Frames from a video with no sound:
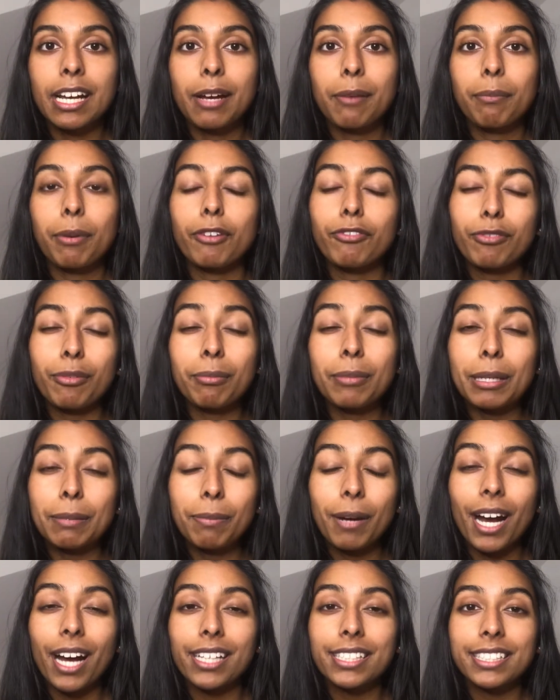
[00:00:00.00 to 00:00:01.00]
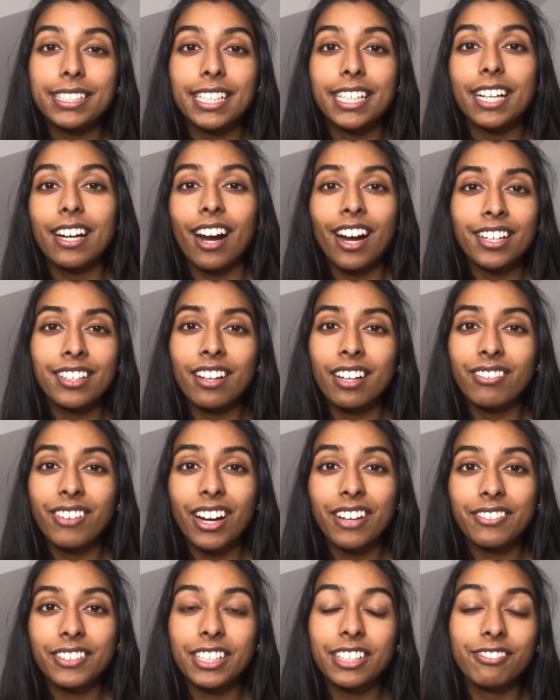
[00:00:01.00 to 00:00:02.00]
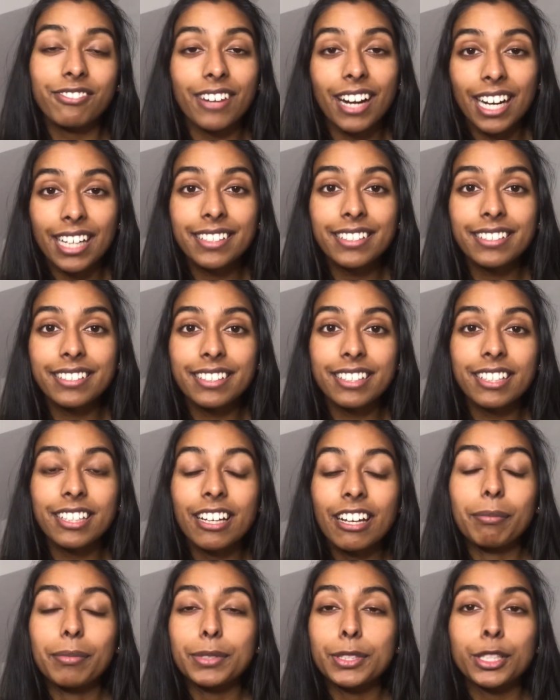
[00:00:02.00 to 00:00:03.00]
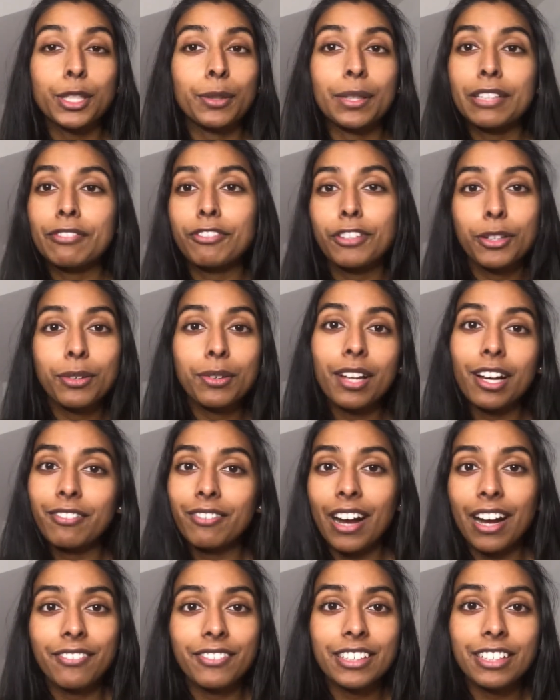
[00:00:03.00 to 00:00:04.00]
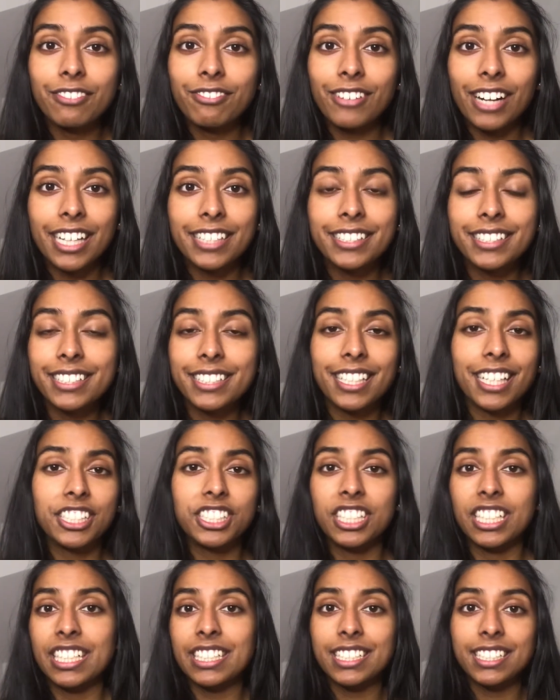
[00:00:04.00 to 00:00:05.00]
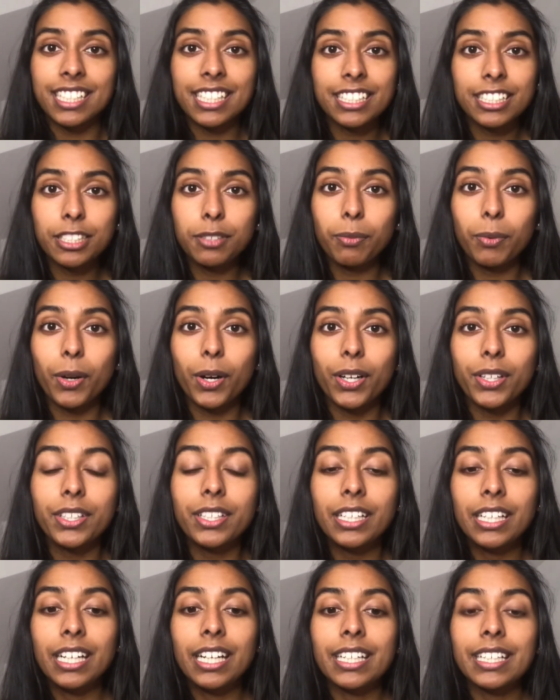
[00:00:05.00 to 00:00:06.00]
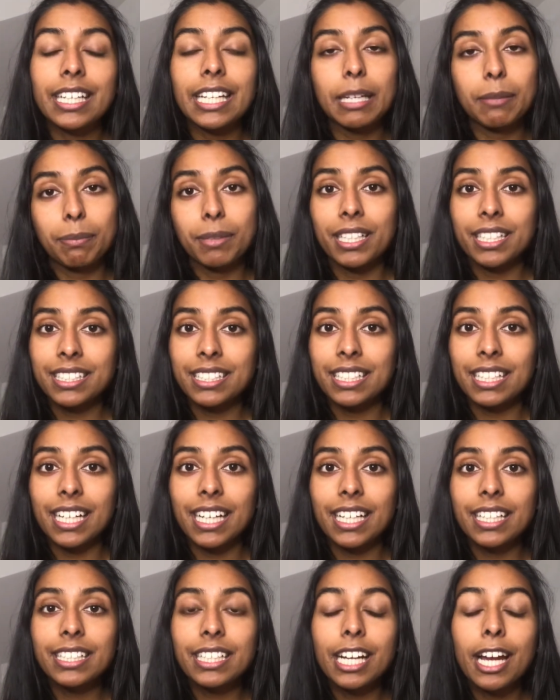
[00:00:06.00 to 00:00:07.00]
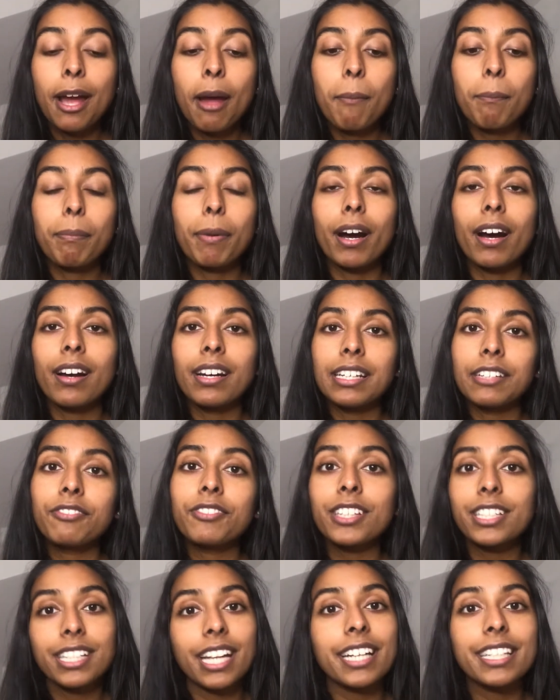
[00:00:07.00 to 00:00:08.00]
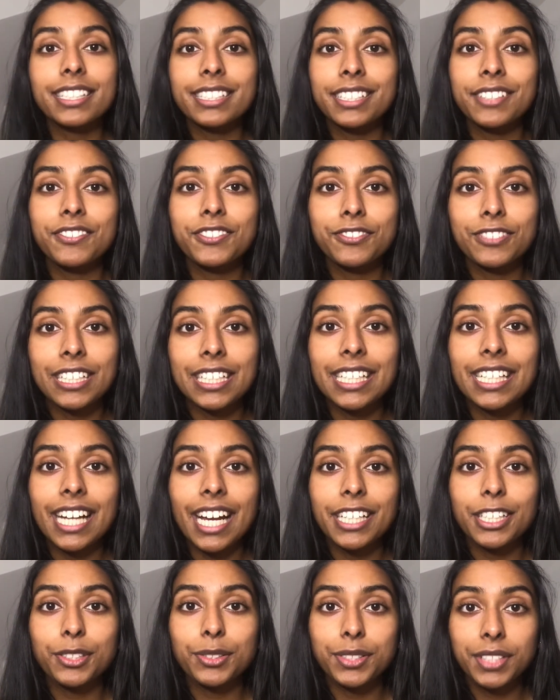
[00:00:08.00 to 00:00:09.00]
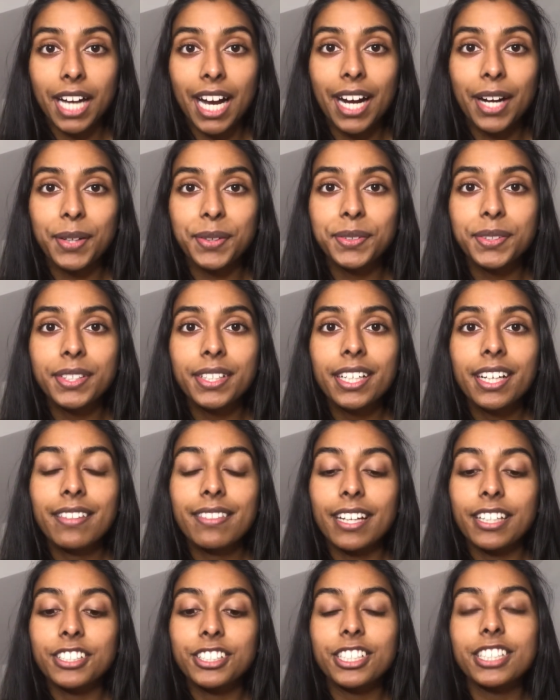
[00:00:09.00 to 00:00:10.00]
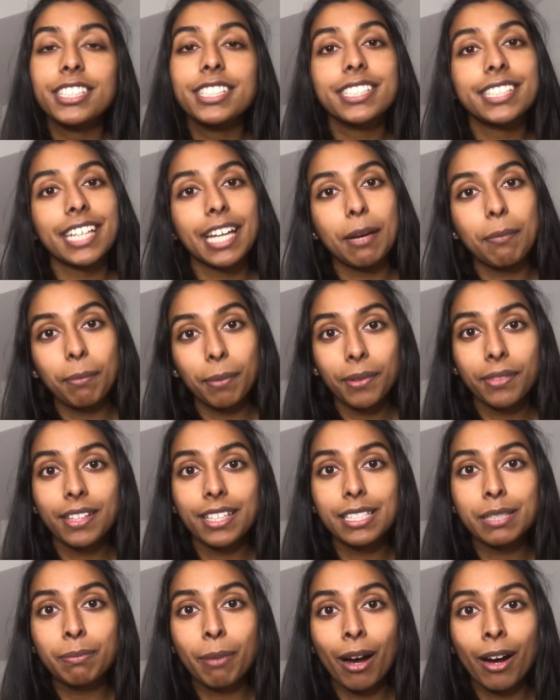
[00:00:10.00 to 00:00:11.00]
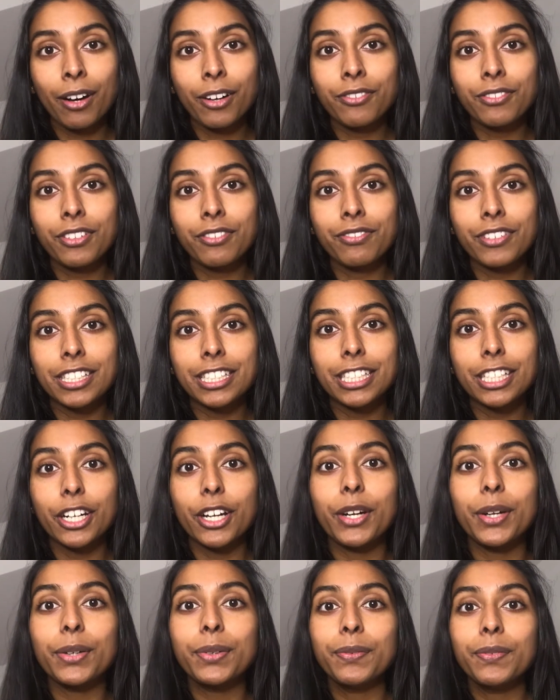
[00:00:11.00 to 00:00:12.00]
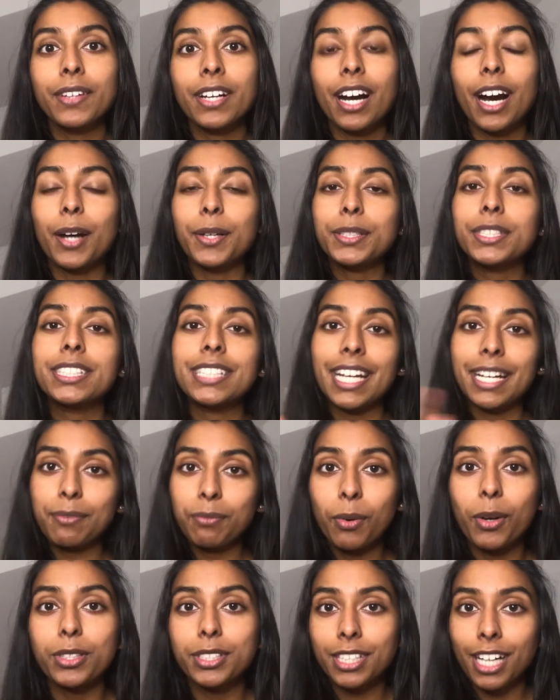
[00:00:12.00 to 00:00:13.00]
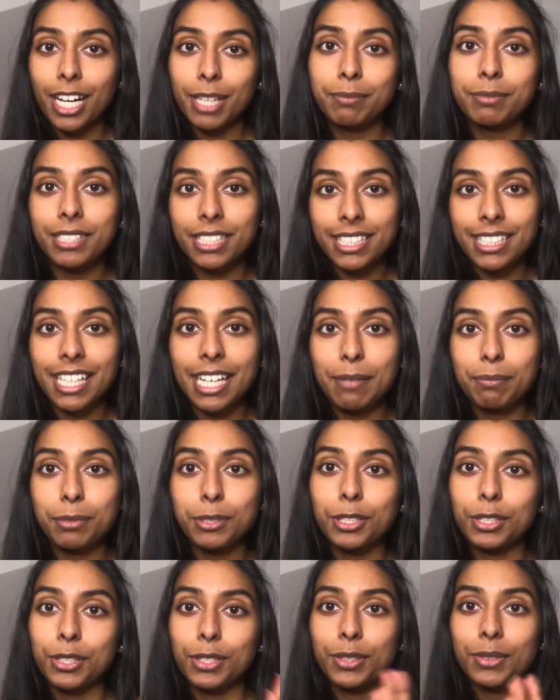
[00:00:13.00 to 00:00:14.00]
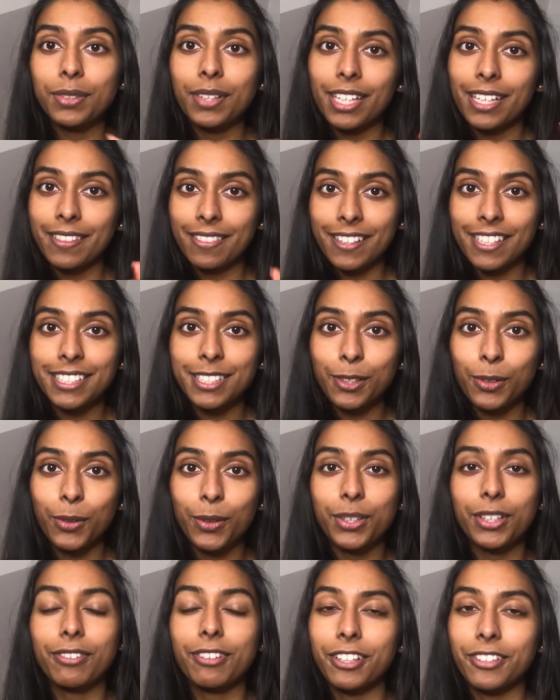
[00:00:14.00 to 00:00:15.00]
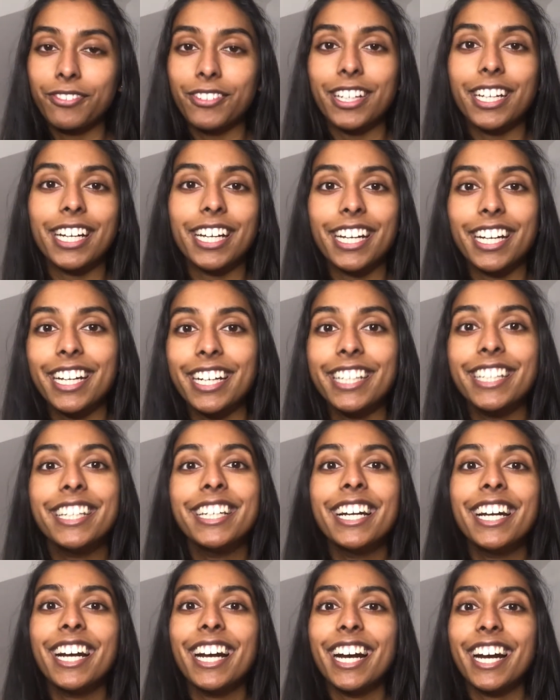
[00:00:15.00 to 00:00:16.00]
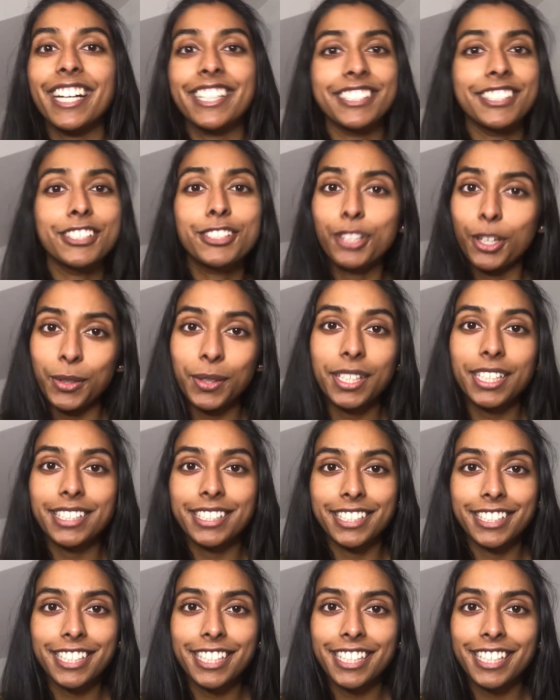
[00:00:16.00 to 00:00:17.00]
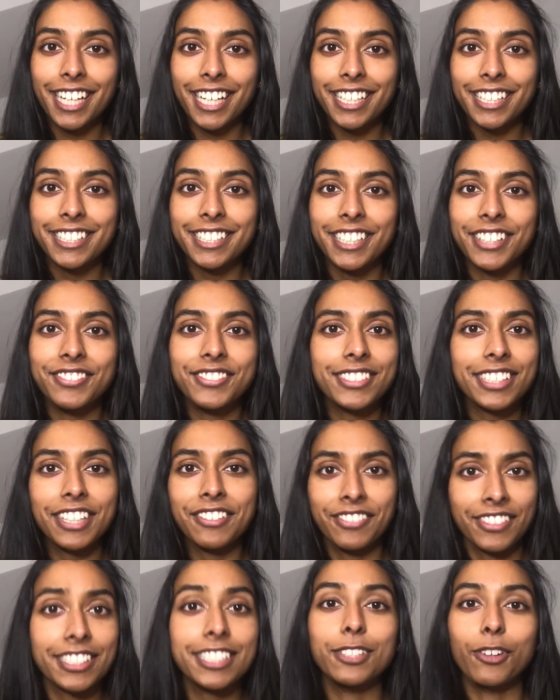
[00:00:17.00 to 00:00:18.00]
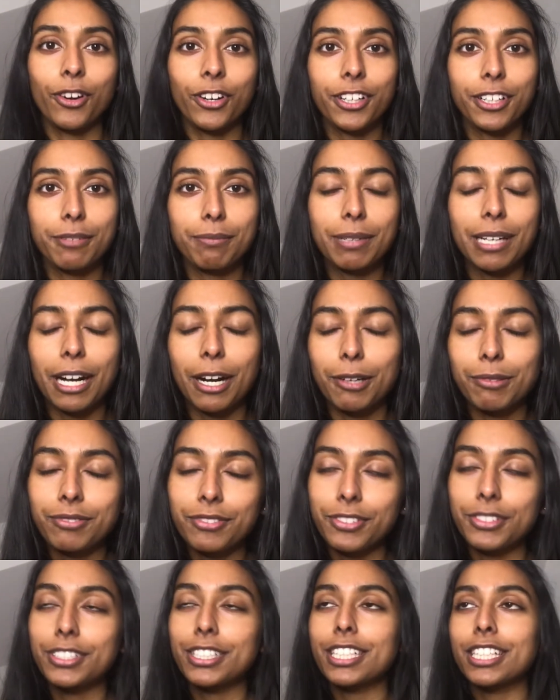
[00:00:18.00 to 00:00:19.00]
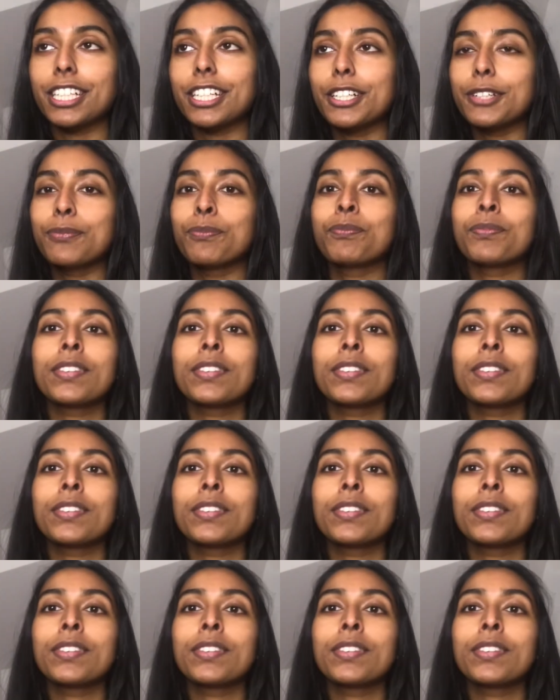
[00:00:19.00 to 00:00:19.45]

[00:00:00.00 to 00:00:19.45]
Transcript: But for me personally, I love having a rant. So if you love having a rant / listening to one, keep listening. But if the negatives really get you down, then just skip this part of the video. I'll say what time to skip to in this corner over here, and don't listen to the negatives if it's not going to be helpful to you.